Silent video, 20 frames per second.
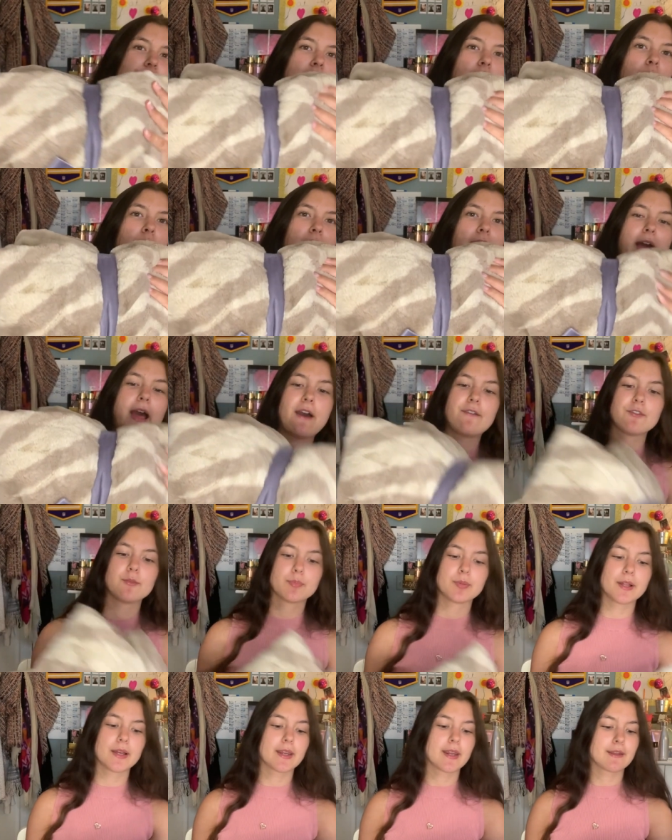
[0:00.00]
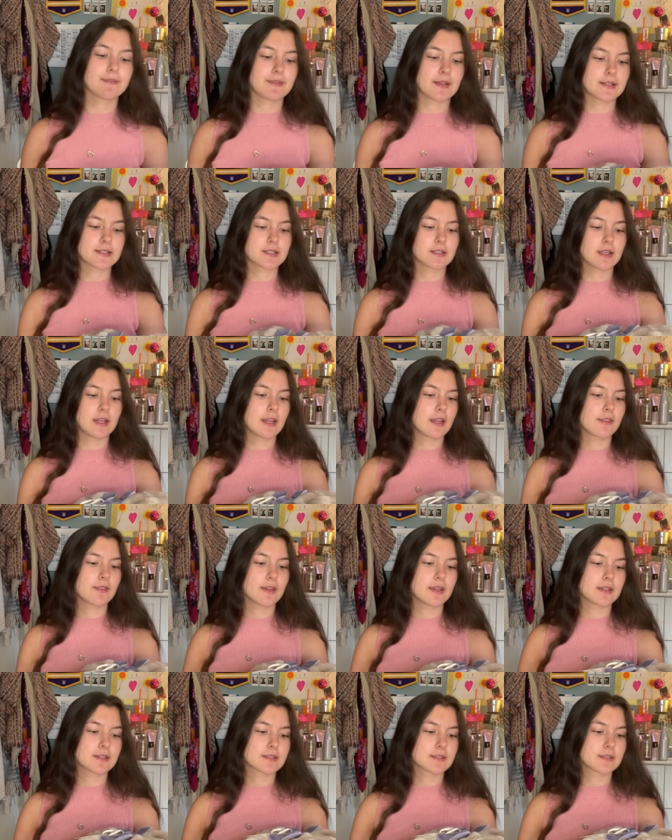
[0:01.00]
I don't have a blanket that's like
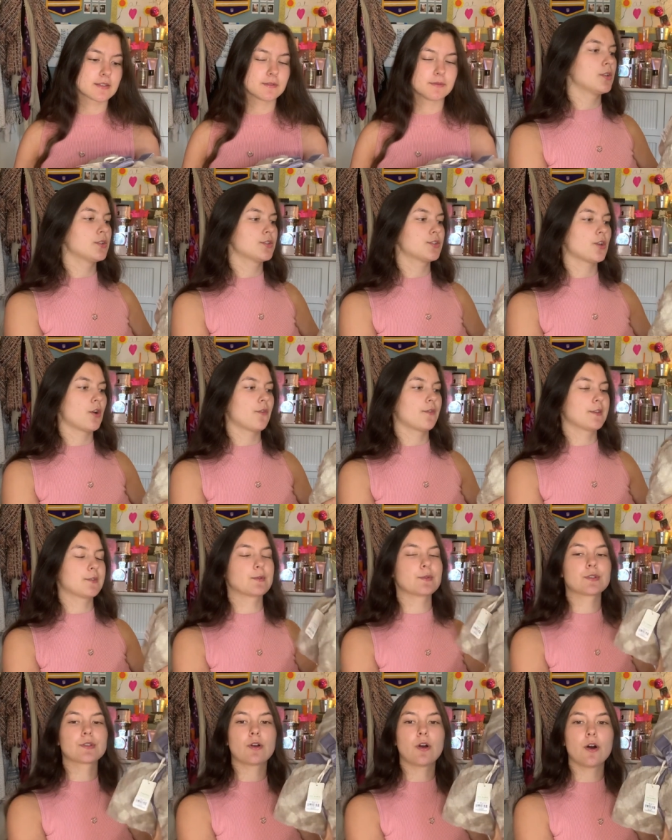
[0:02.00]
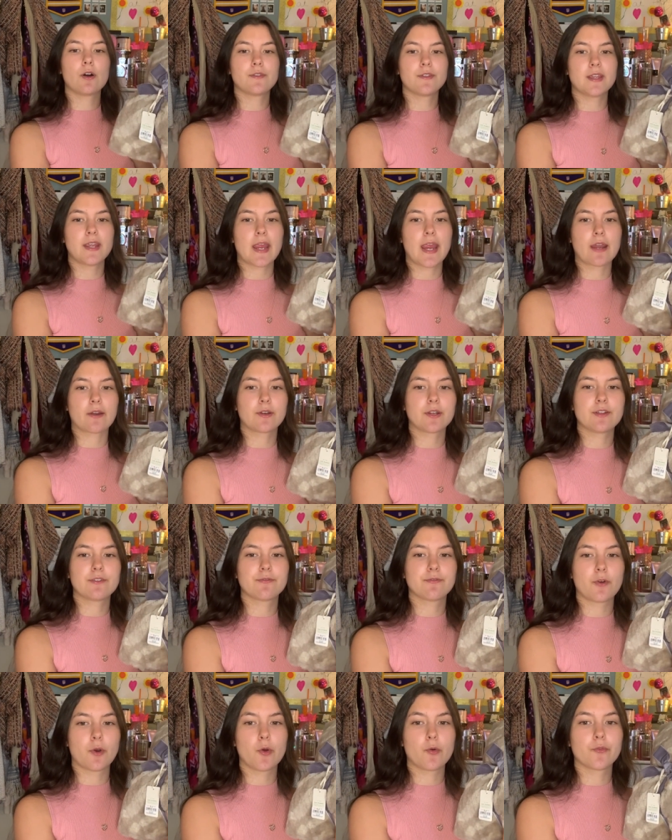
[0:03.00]
this. So this was called the Aerie
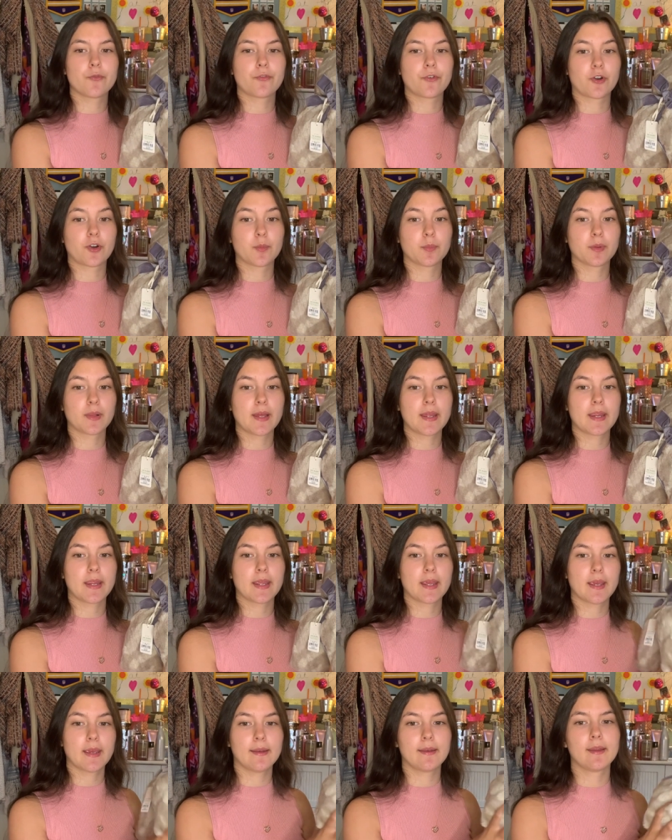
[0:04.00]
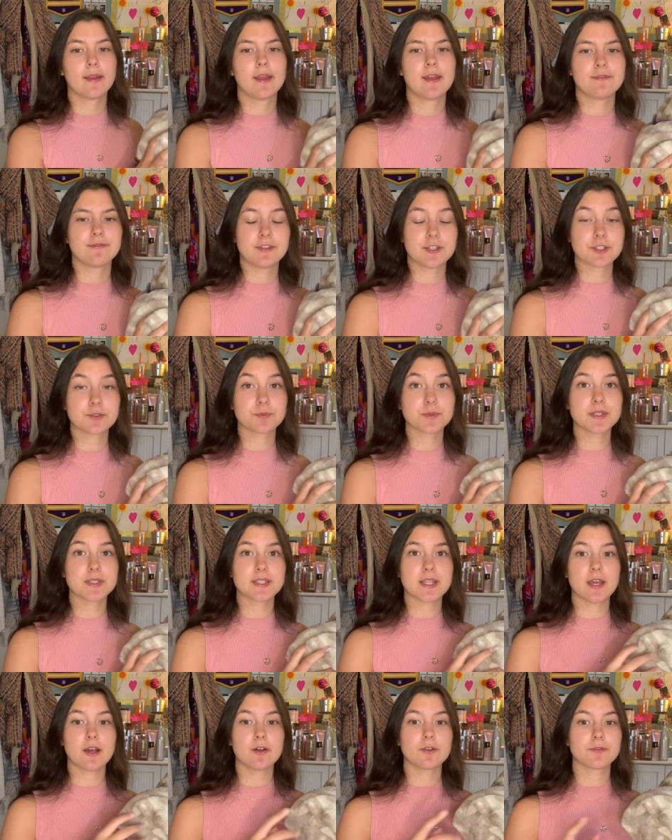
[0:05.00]
Faux Fur Blanket. This
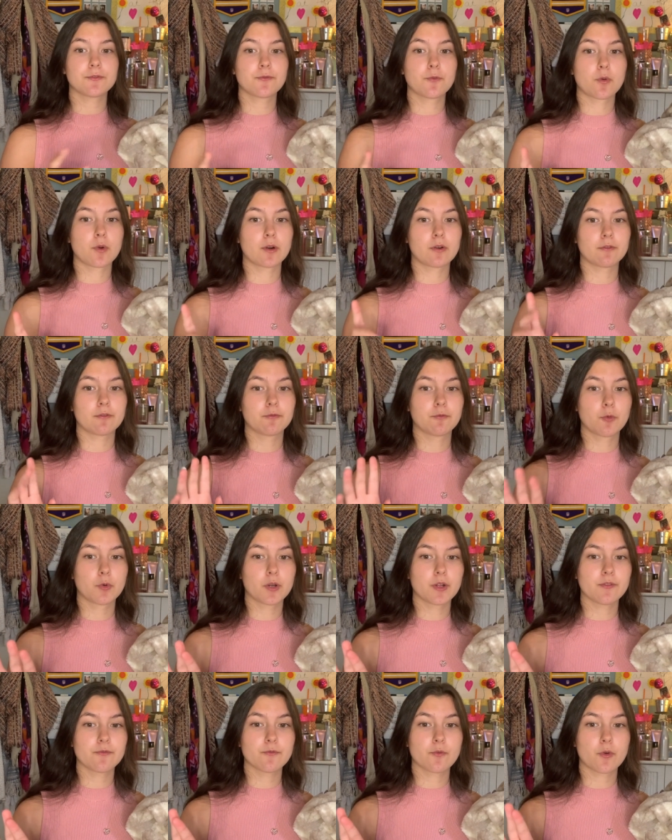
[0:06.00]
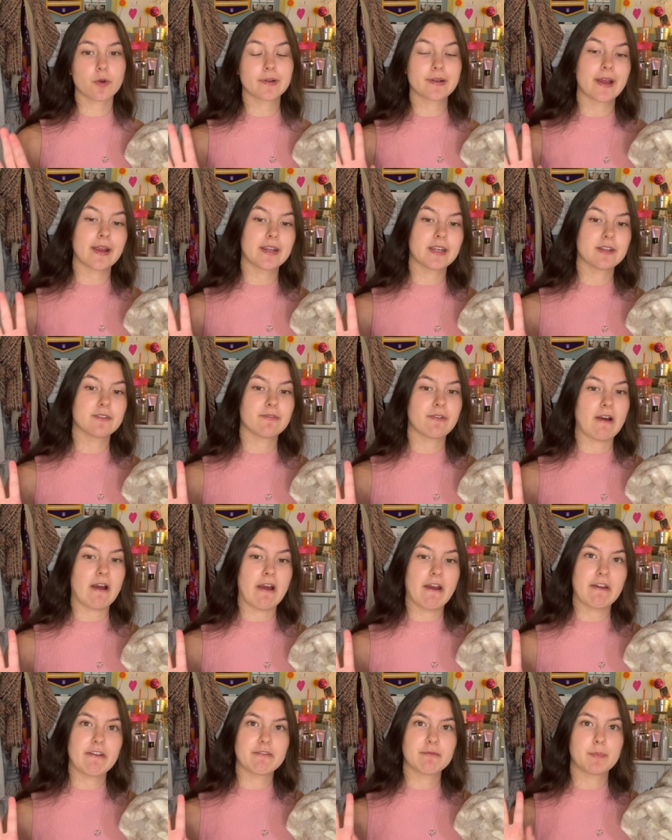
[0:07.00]
retailed for
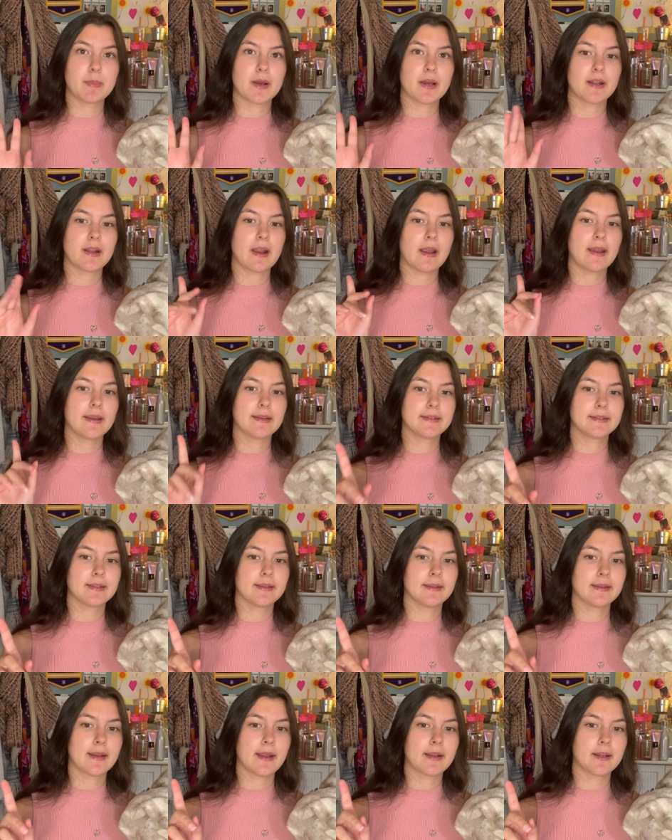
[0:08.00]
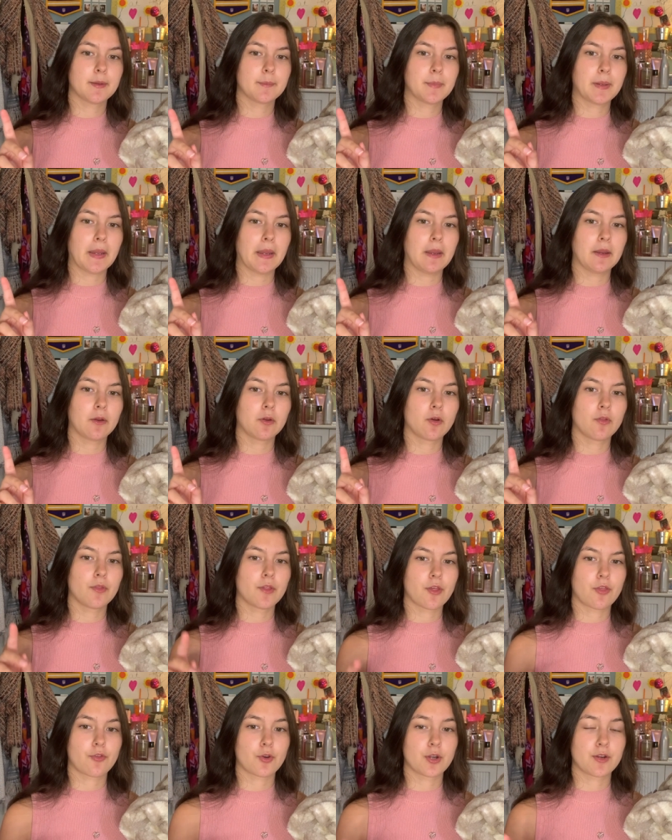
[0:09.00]
$44.95, but I did end up paying
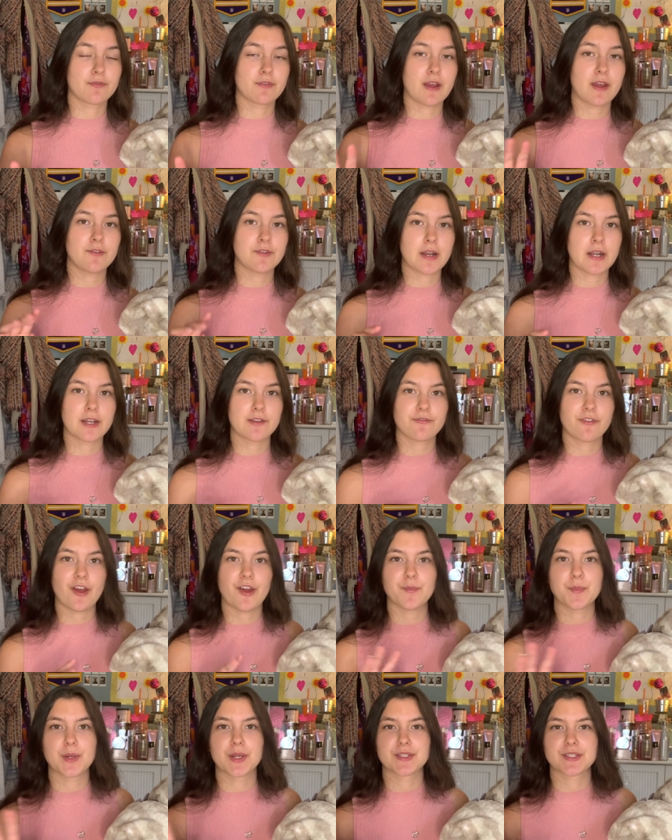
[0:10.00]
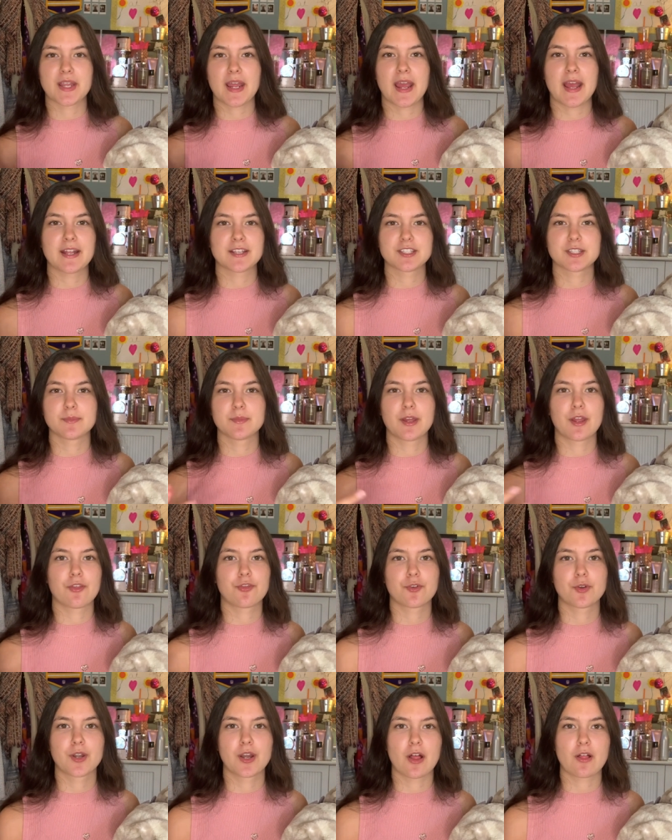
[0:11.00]
only $35.95 because I had some like
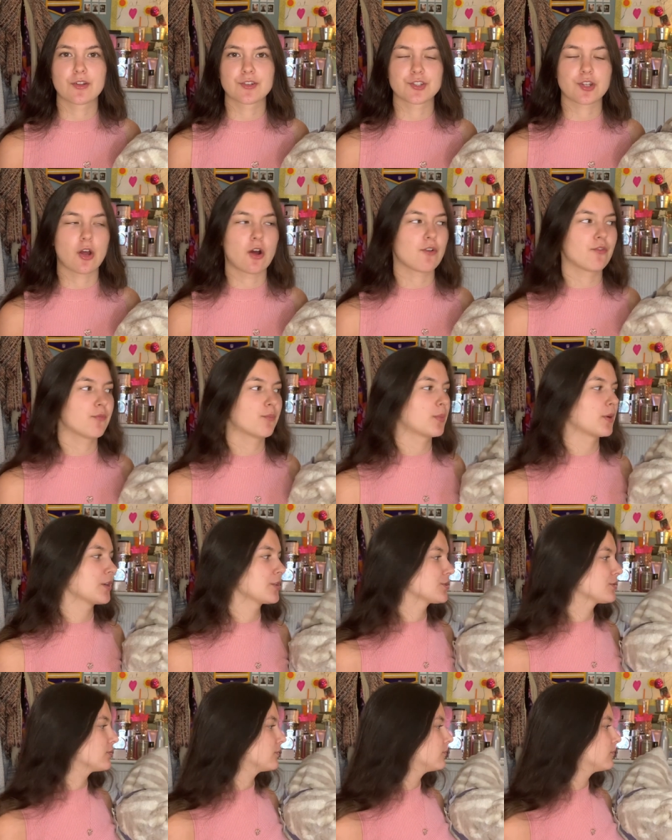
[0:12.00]
$30 off per